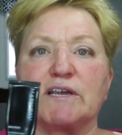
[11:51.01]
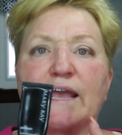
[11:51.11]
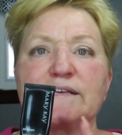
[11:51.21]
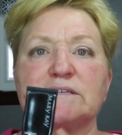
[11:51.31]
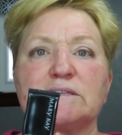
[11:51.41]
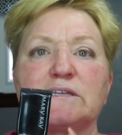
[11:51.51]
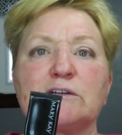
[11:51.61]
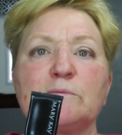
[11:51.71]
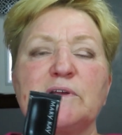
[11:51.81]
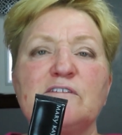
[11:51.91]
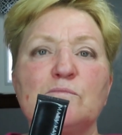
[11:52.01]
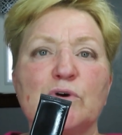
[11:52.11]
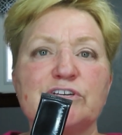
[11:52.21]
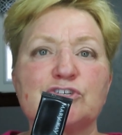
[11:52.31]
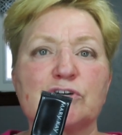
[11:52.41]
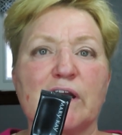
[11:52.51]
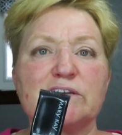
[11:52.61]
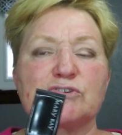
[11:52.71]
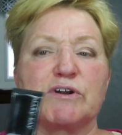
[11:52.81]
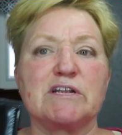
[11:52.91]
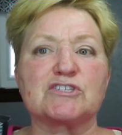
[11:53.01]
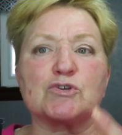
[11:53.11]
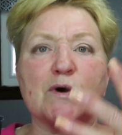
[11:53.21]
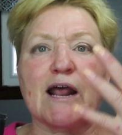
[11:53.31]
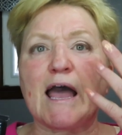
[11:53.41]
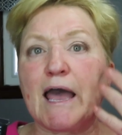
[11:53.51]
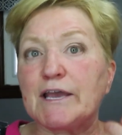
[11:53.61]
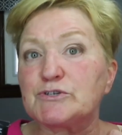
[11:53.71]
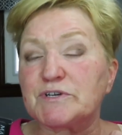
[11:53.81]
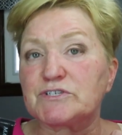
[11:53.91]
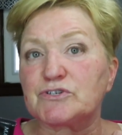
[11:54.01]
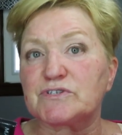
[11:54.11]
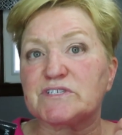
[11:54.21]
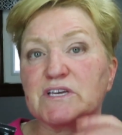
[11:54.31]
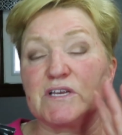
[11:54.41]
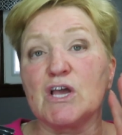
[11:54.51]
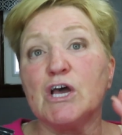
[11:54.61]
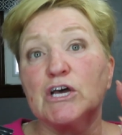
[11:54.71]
It has a little bit of moisturizer in it, so it hydrates your skin.